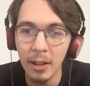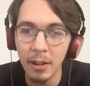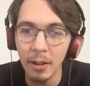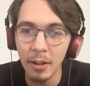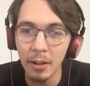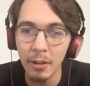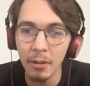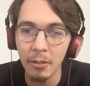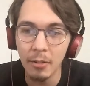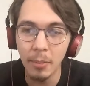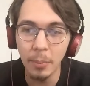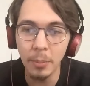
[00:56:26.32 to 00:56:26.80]

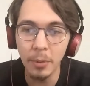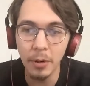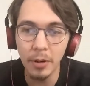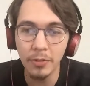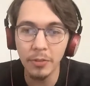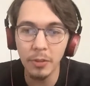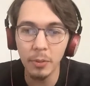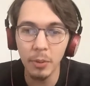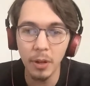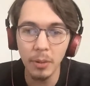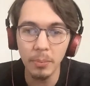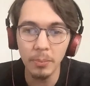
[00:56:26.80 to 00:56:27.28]
Remember,
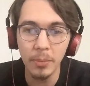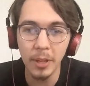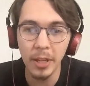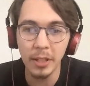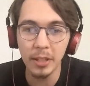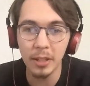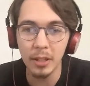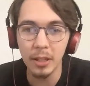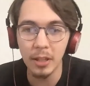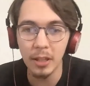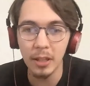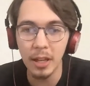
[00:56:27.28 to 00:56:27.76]
if you want to
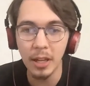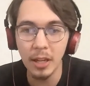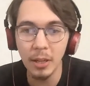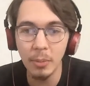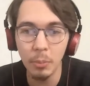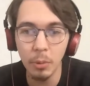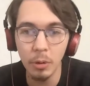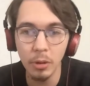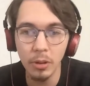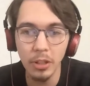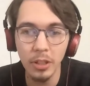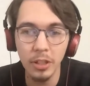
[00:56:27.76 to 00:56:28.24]
make any
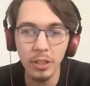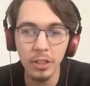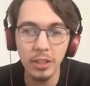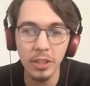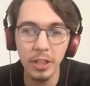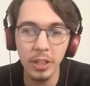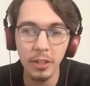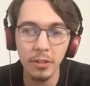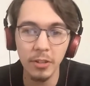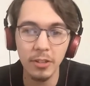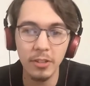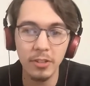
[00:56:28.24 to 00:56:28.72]
more
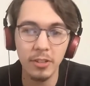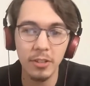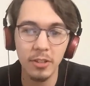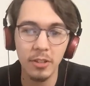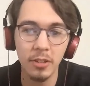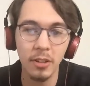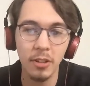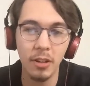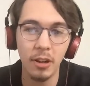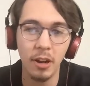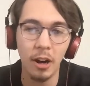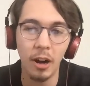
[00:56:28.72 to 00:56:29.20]
legionaries,
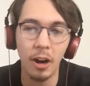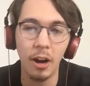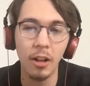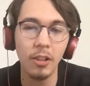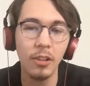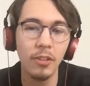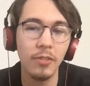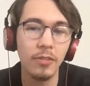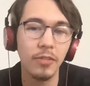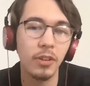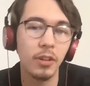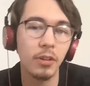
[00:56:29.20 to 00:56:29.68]

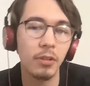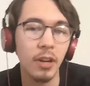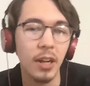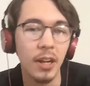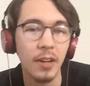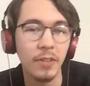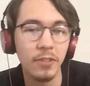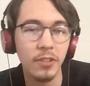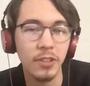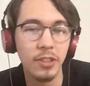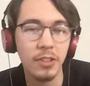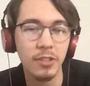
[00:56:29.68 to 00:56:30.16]
all of the
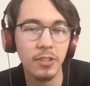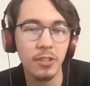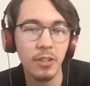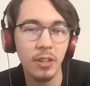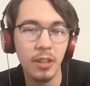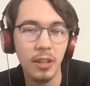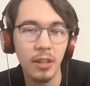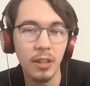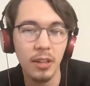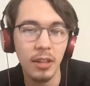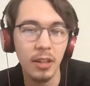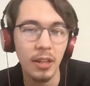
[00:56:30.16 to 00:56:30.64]
crafts
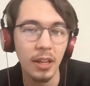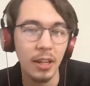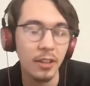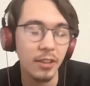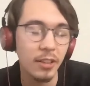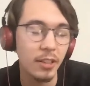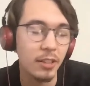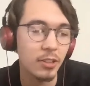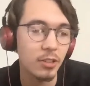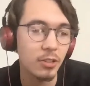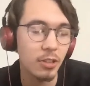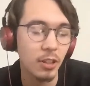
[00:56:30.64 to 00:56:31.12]
and
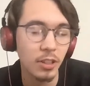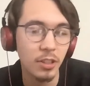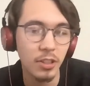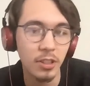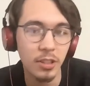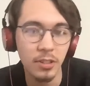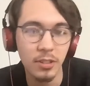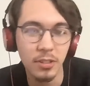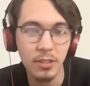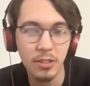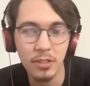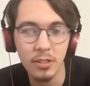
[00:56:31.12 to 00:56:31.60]
the
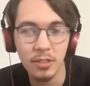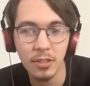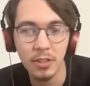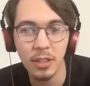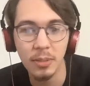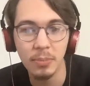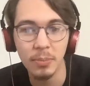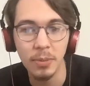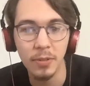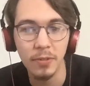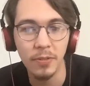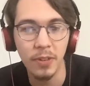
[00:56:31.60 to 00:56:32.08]
instructions
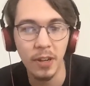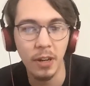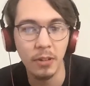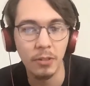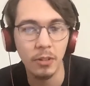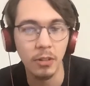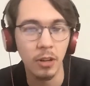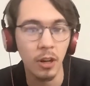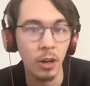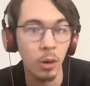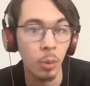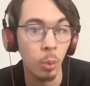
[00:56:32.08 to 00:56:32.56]
can be found
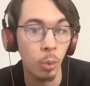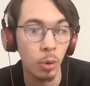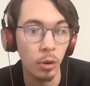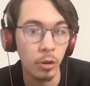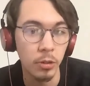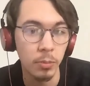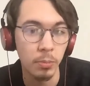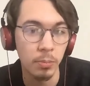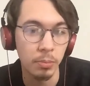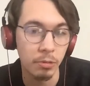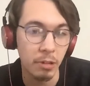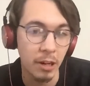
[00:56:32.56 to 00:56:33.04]
on our
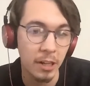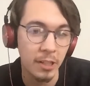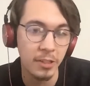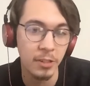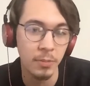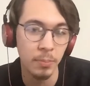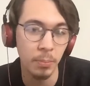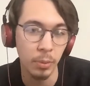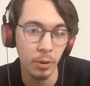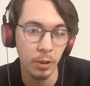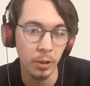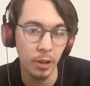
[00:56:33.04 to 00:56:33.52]

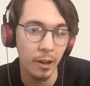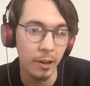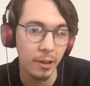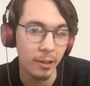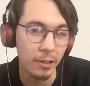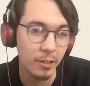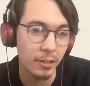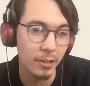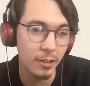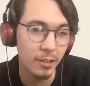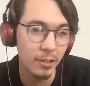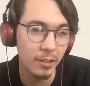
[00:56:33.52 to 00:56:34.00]
WordPress
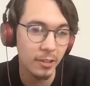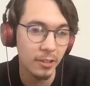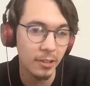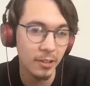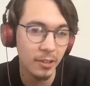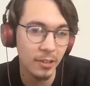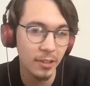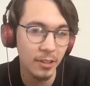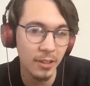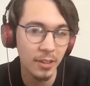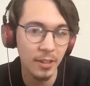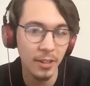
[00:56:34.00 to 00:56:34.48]
blog.
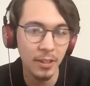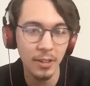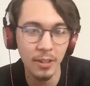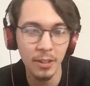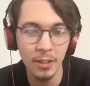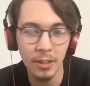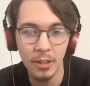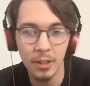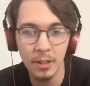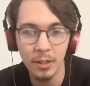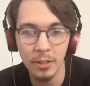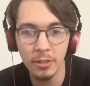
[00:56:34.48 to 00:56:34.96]

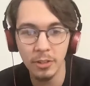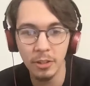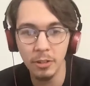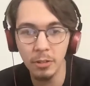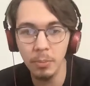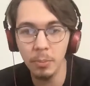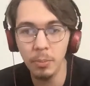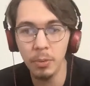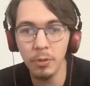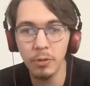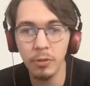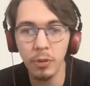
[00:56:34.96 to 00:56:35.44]
So
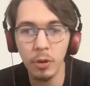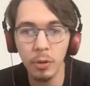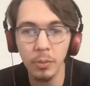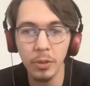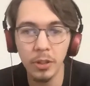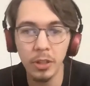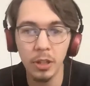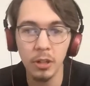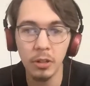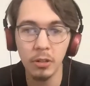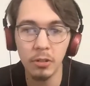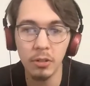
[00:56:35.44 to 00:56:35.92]
before we
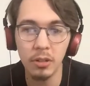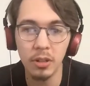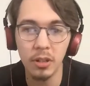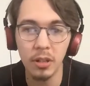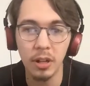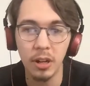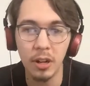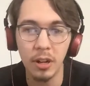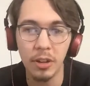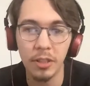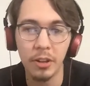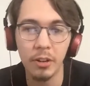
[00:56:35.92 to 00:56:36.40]
go,
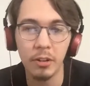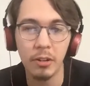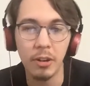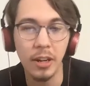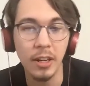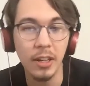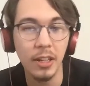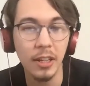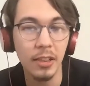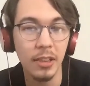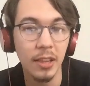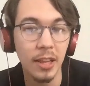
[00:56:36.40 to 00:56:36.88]
are there
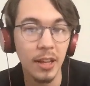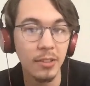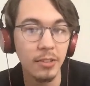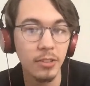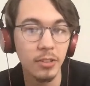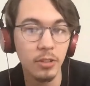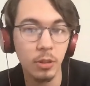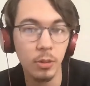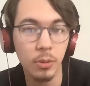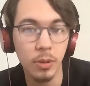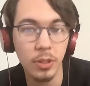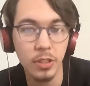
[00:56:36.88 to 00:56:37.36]
any
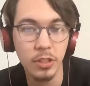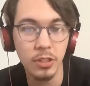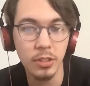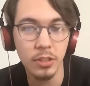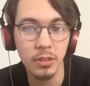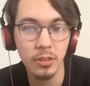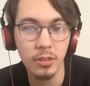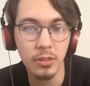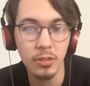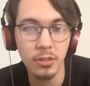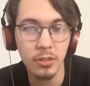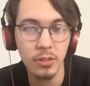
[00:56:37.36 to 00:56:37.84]
last
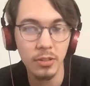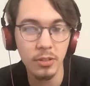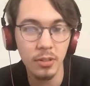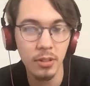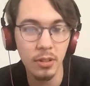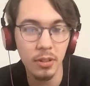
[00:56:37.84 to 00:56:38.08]
questions